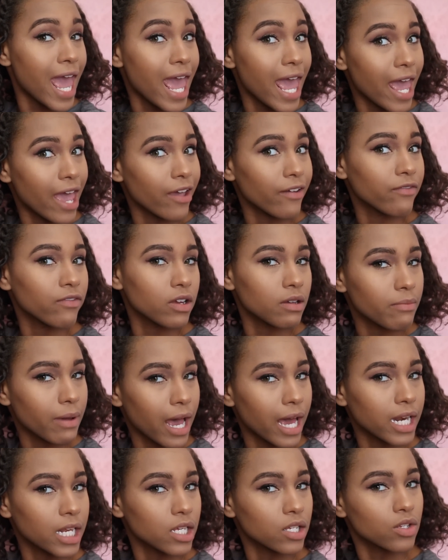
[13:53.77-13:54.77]

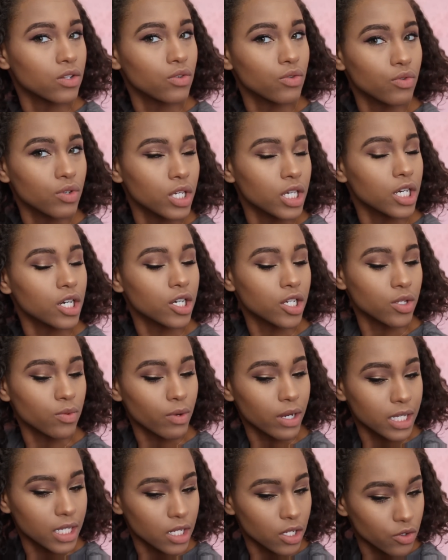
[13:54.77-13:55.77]
everybody's New Year's
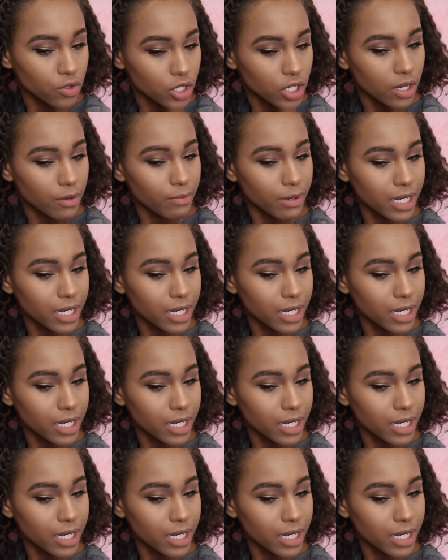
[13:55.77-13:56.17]
resolution,